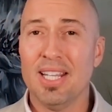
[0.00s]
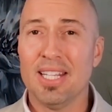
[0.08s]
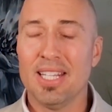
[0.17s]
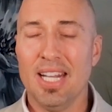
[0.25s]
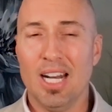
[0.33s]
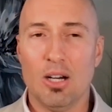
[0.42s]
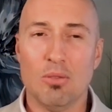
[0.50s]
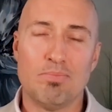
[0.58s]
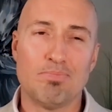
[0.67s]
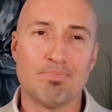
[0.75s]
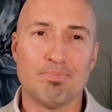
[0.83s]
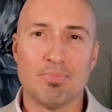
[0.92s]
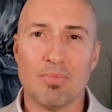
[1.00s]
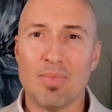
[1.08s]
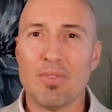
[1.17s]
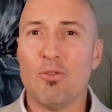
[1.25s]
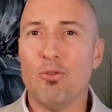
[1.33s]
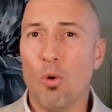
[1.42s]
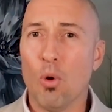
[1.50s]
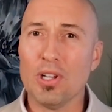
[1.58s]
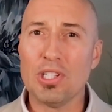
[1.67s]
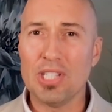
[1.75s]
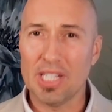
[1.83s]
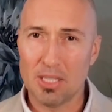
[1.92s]
4 to
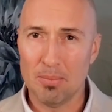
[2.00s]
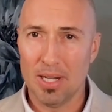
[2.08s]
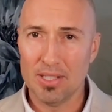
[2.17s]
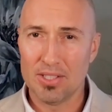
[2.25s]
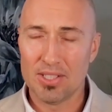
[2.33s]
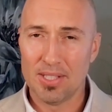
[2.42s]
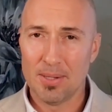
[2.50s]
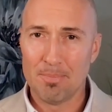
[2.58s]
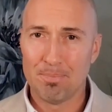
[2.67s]
6 months,